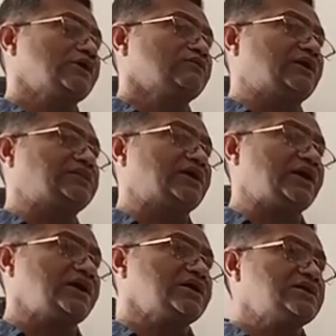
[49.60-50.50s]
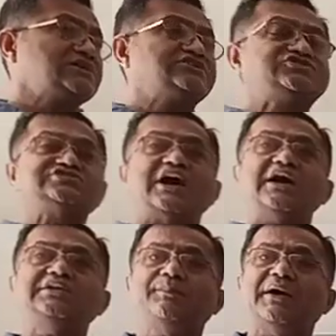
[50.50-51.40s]
When the
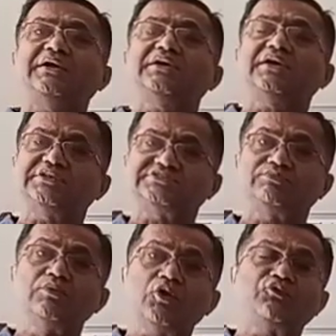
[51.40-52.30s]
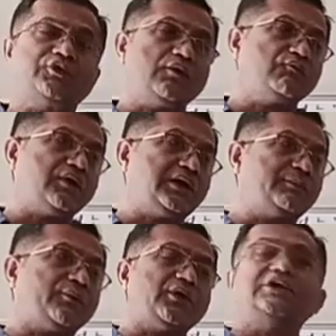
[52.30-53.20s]
charged particles move from
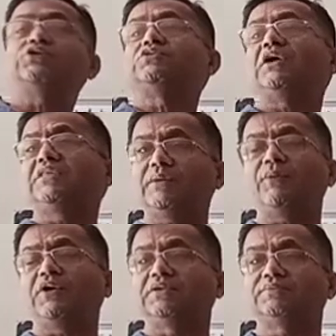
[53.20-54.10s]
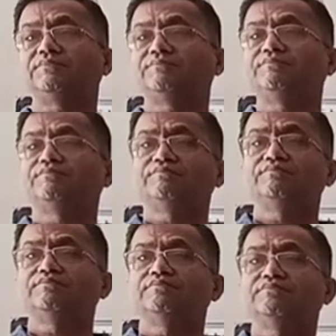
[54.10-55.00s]
one point to the other point,
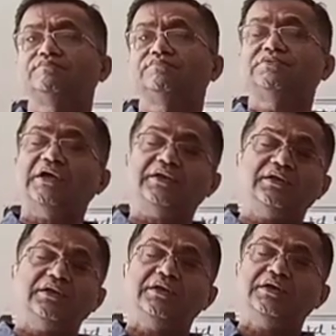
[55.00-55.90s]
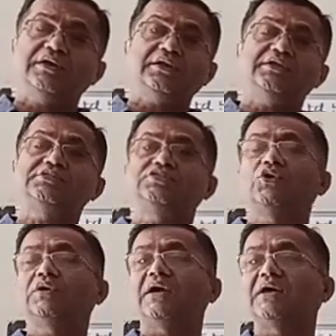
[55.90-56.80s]
then it is
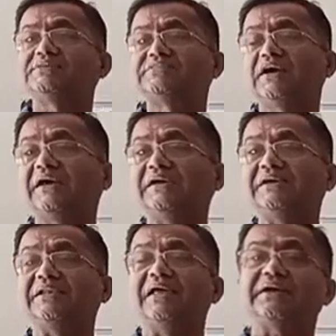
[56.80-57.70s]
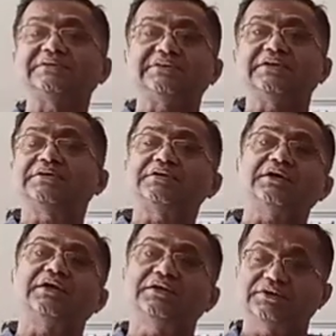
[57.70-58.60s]
known as the electric
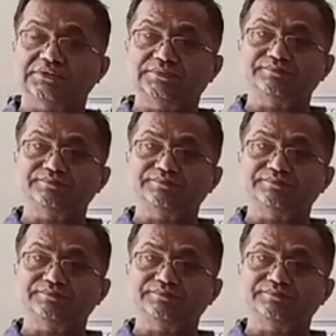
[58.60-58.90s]
current.